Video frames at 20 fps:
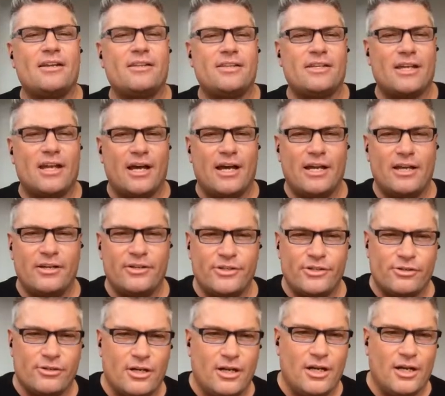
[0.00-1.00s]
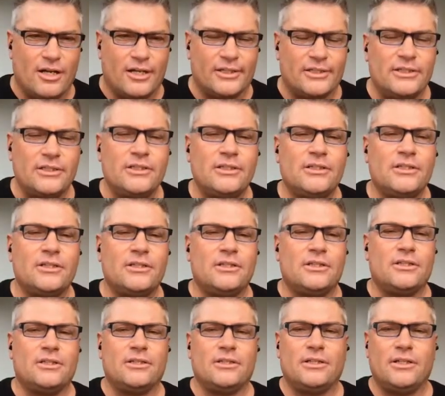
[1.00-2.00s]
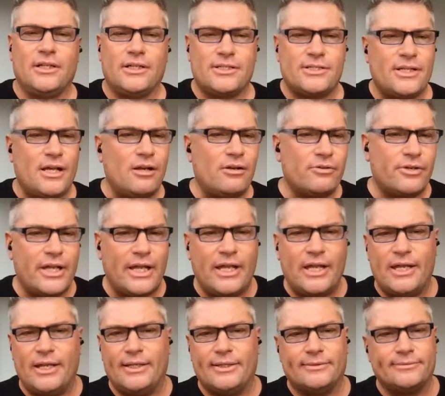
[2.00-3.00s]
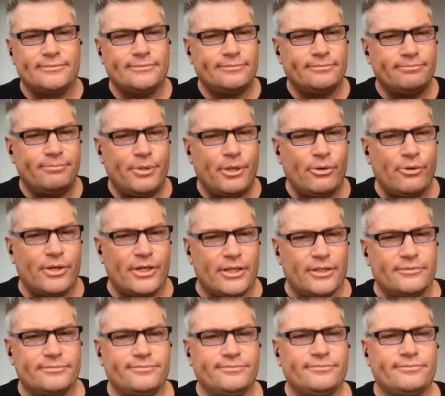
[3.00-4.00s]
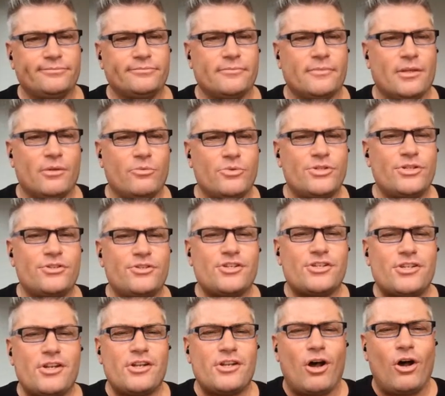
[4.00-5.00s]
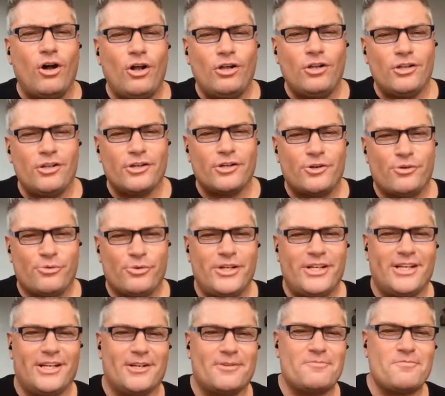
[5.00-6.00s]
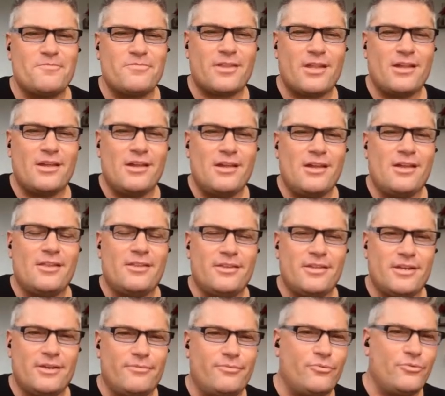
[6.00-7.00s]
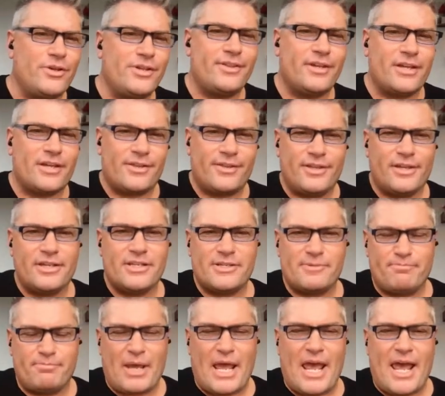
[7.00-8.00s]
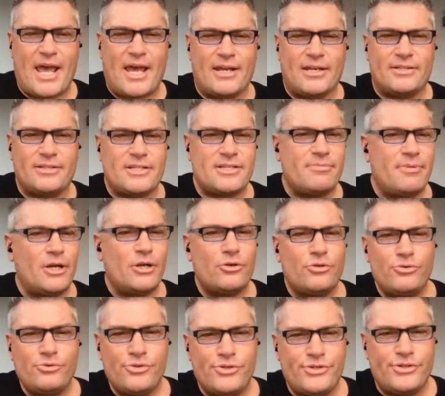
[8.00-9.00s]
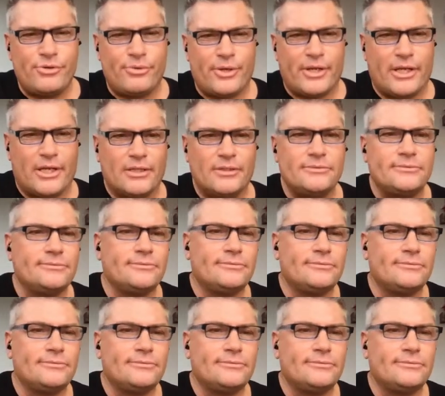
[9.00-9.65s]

of the aisle you're on. It's not okay, period. We should just all agree that if we think a thing is bad, it doesn't matter who's doing it.